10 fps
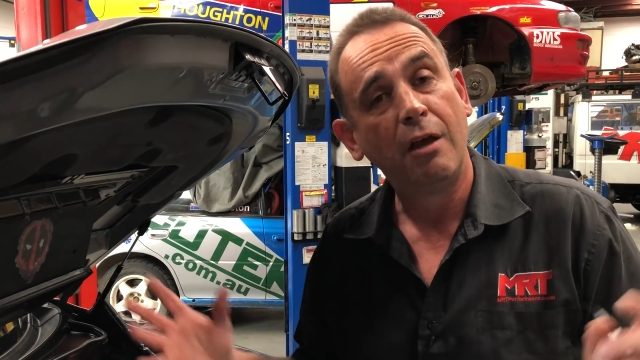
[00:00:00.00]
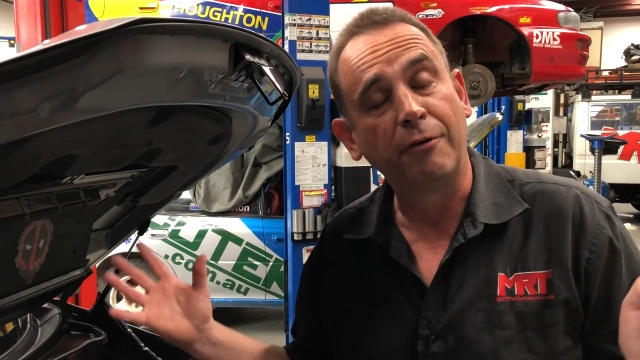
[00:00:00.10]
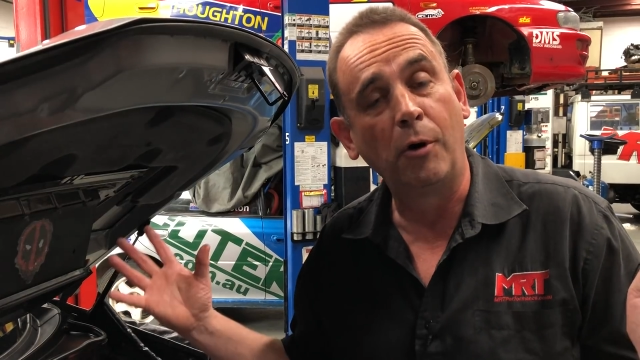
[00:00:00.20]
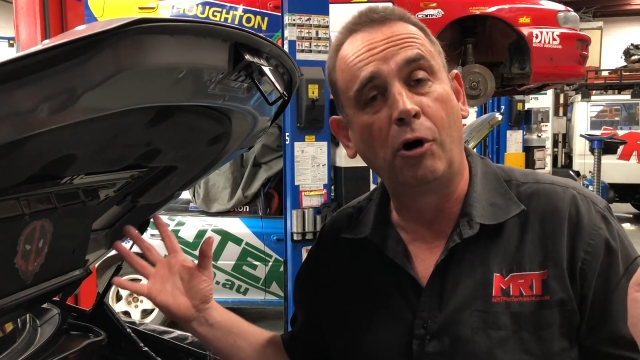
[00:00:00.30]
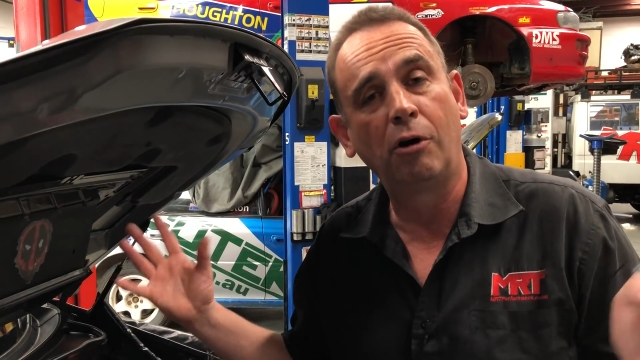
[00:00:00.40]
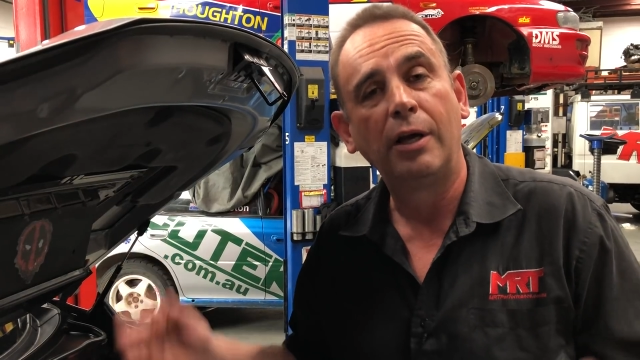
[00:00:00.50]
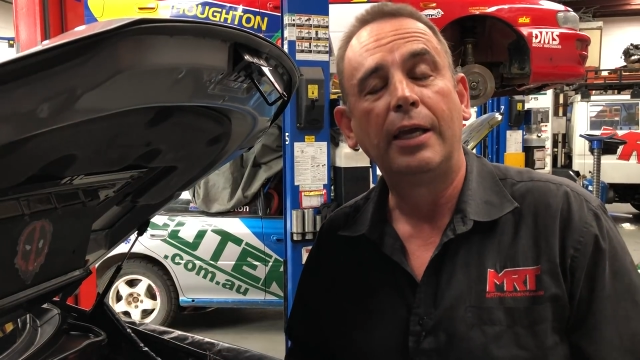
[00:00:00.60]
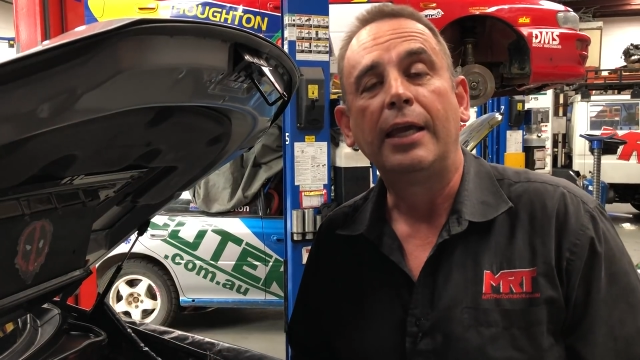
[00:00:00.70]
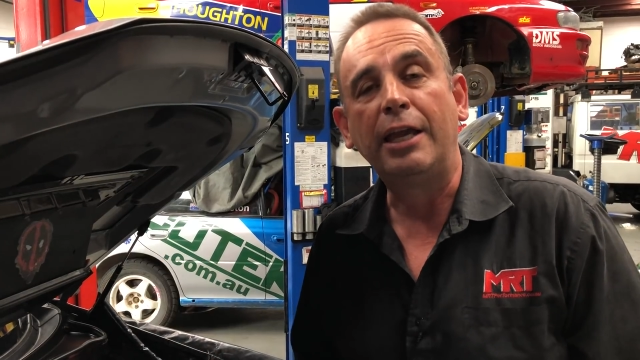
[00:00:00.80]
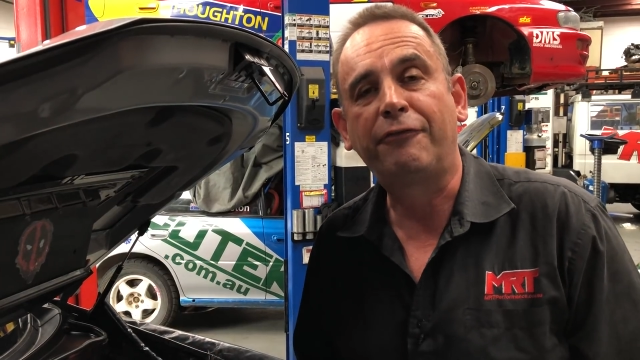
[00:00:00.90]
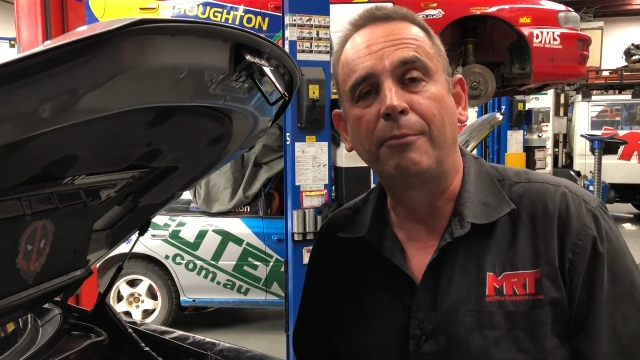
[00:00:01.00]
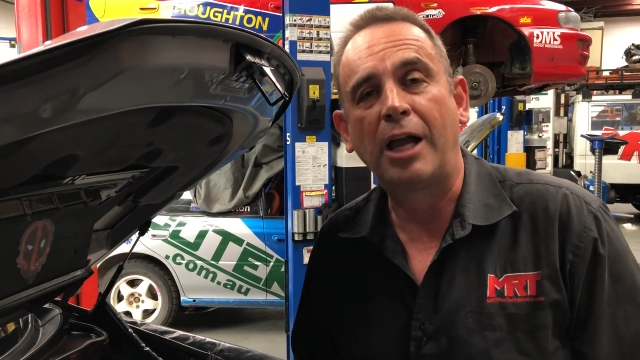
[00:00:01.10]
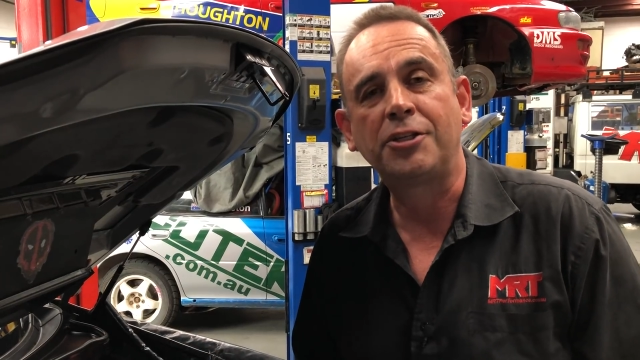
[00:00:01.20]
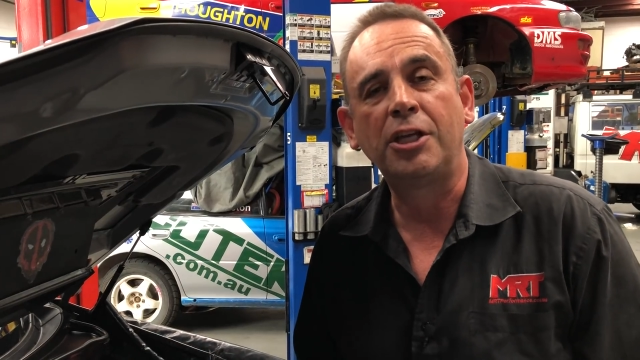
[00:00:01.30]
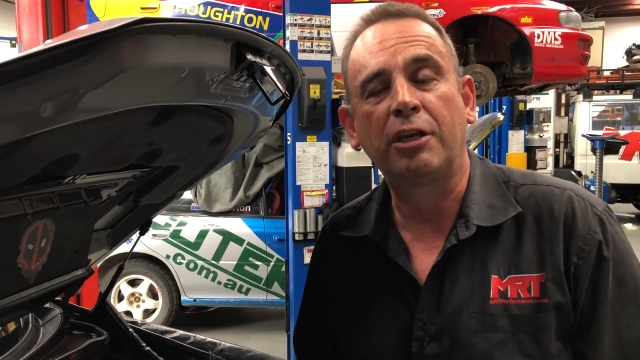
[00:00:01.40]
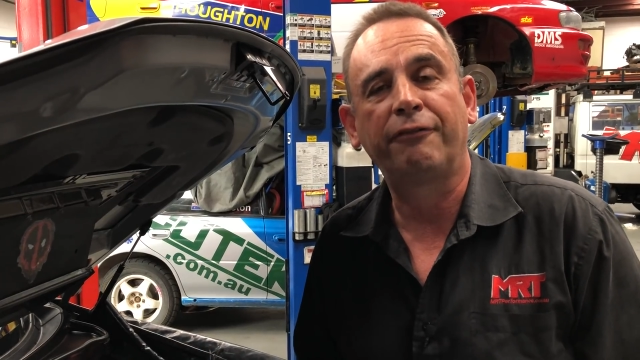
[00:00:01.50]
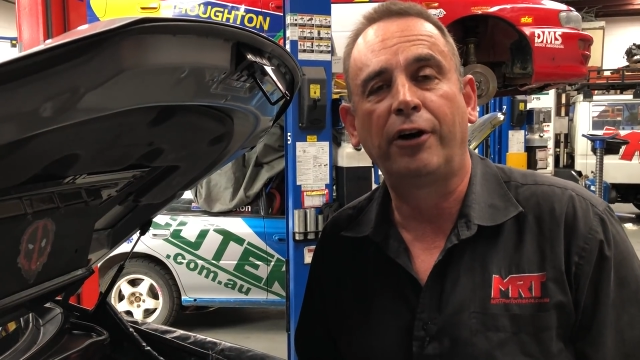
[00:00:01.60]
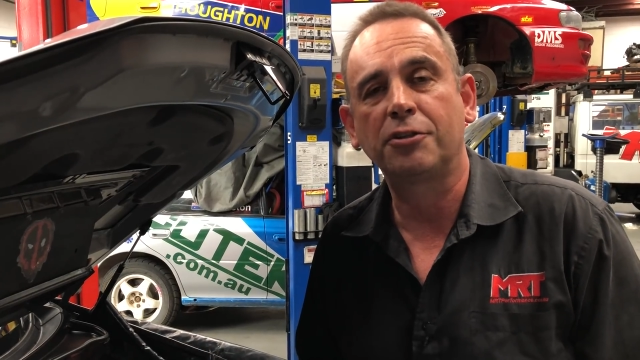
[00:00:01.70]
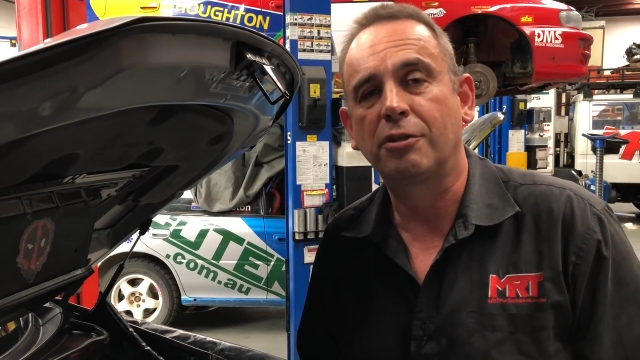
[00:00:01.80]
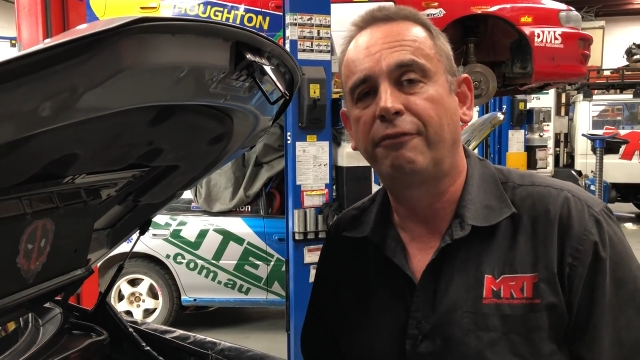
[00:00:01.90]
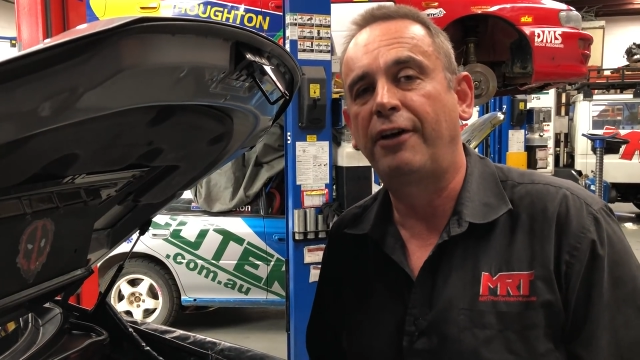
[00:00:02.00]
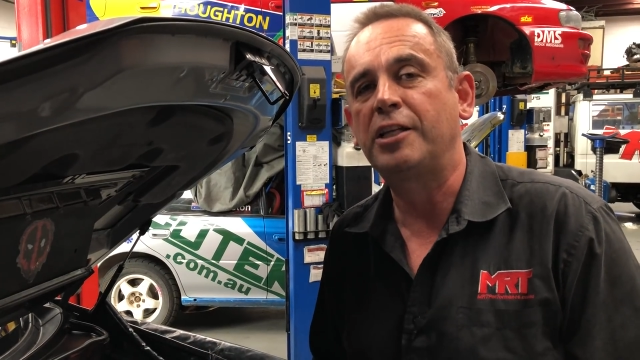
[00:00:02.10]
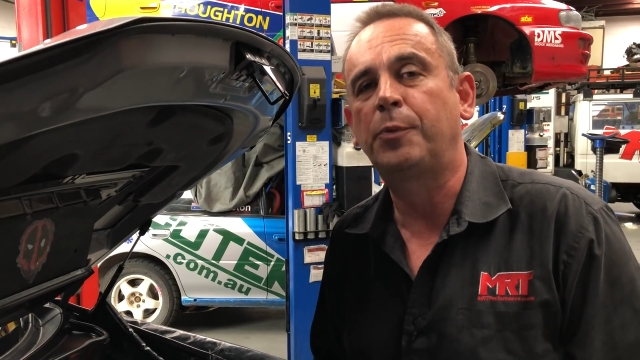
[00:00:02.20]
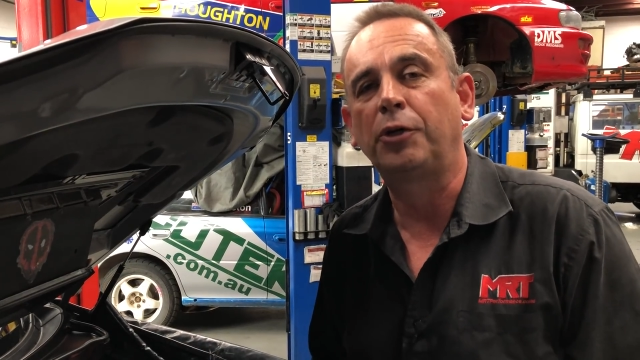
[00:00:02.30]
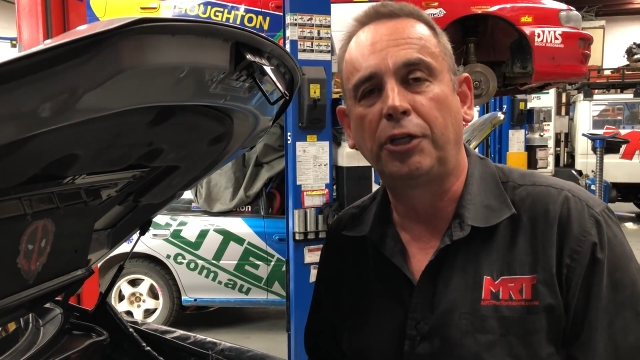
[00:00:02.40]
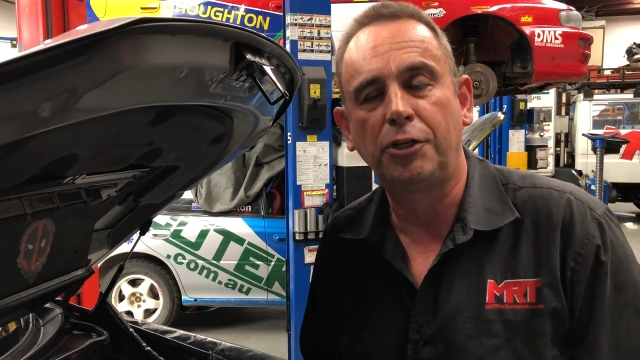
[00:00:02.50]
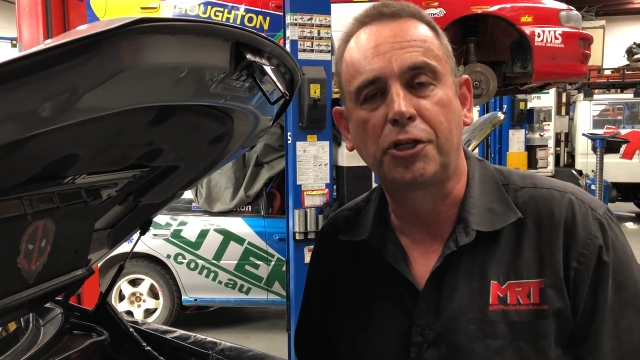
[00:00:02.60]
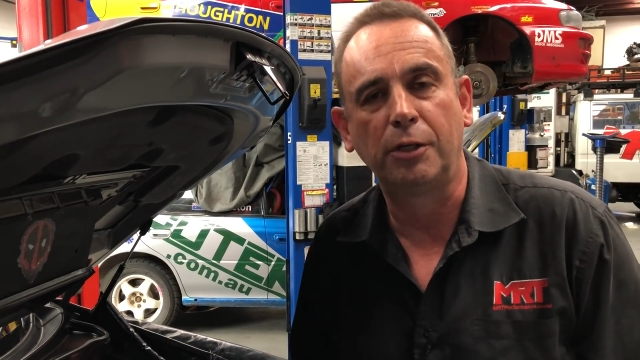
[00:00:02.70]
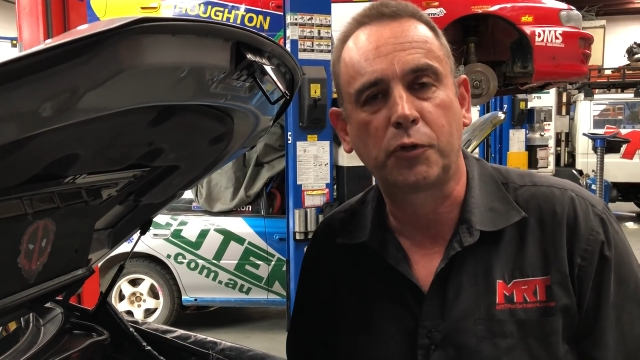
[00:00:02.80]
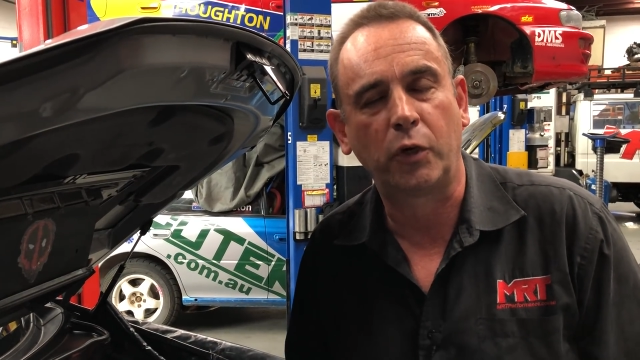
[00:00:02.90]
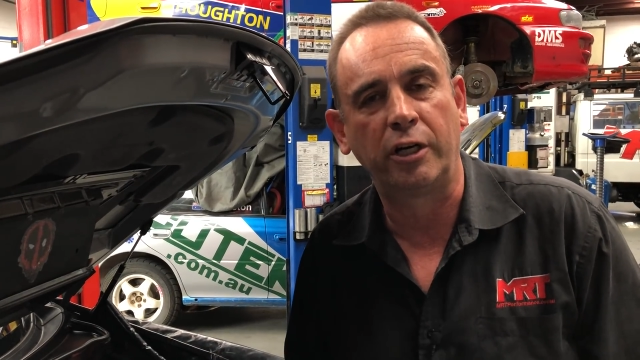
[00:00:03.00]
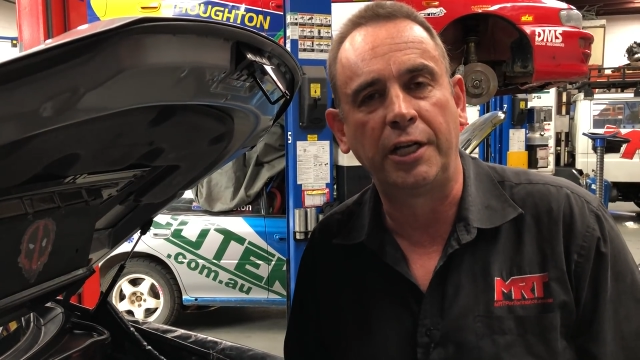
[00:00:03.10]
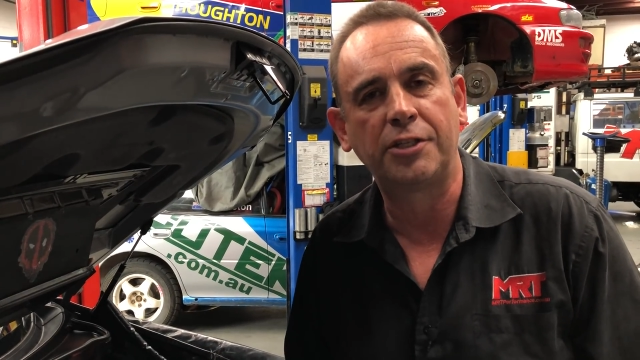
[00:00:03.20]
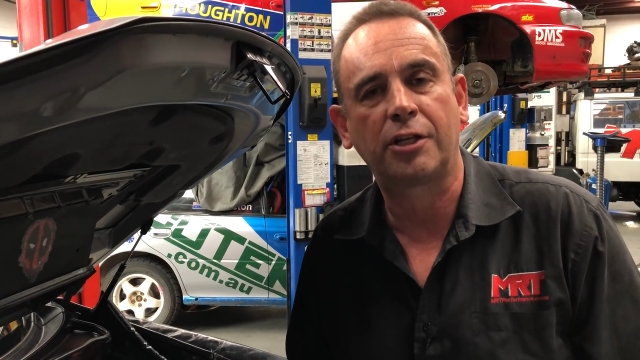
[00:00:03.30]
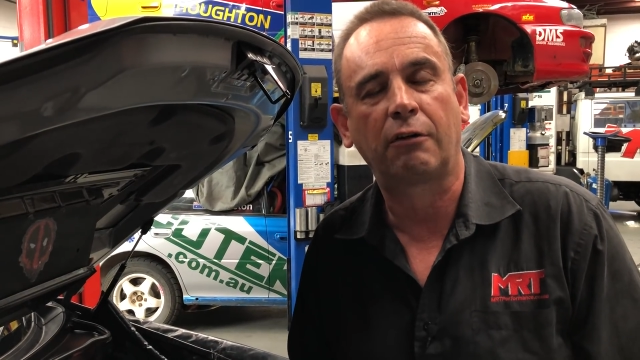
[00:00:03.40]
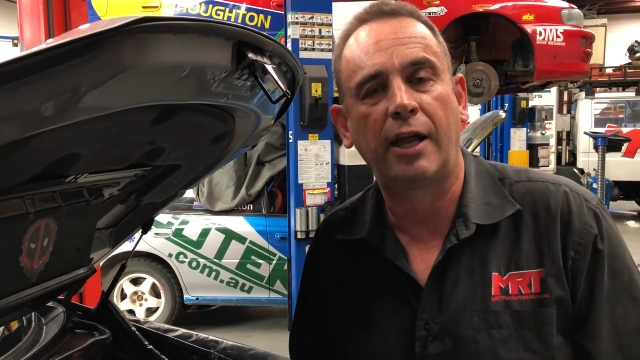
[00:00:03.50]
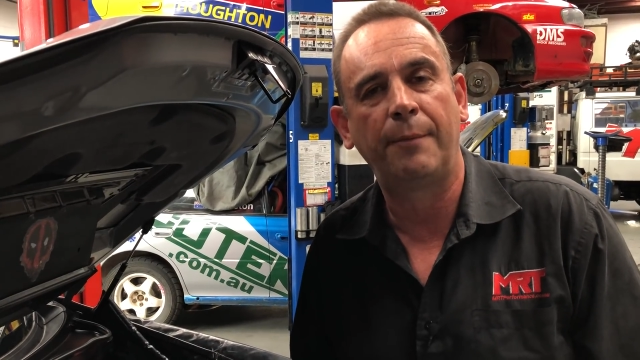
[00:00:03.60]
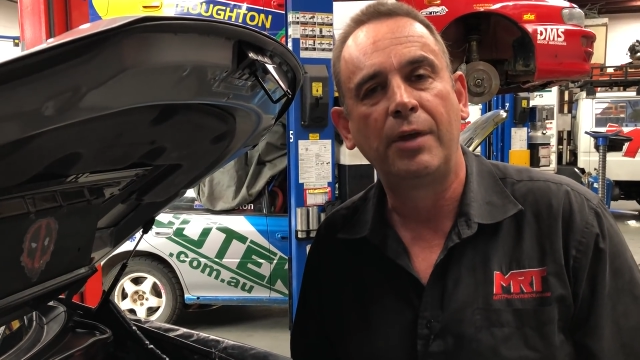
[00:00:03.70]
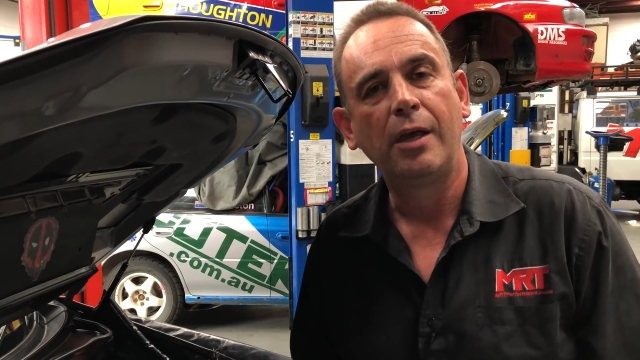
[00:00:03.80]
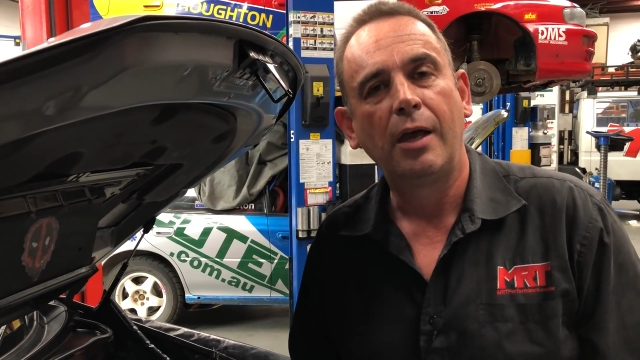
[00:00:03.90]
For more information, you can follow us on Facebook, YouTube, Twitter and Instagram.